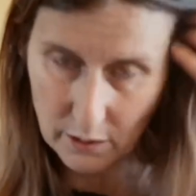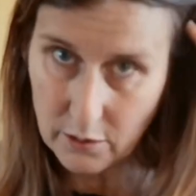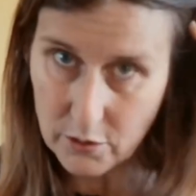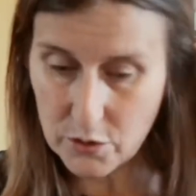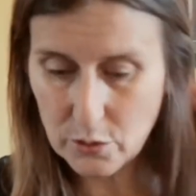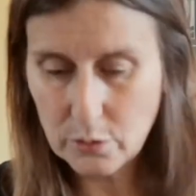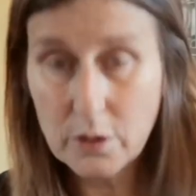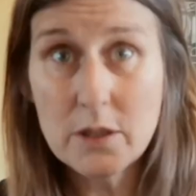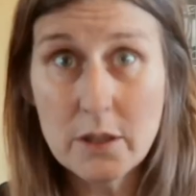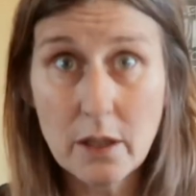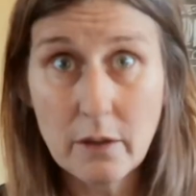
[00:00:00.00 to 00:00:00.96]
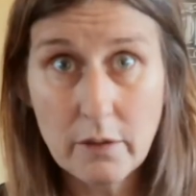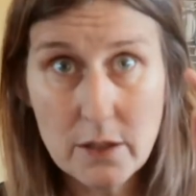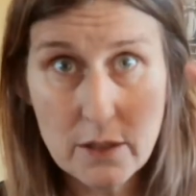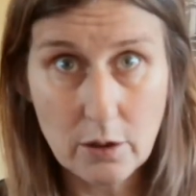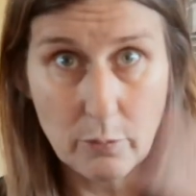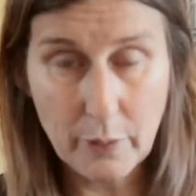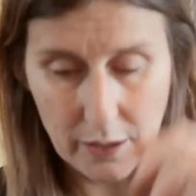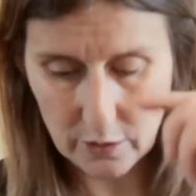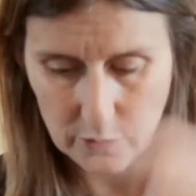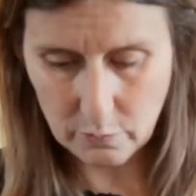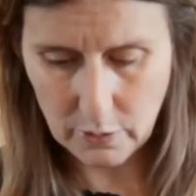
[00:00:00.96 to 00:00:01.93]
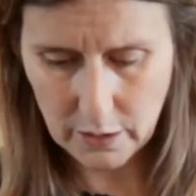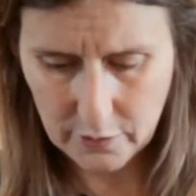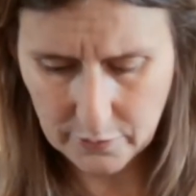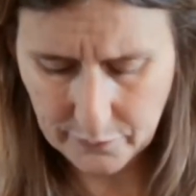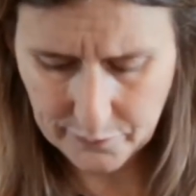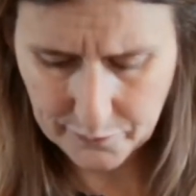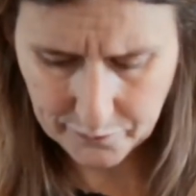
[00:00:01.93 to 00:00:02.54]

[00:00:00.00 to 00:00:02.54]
stored inside this little bag as well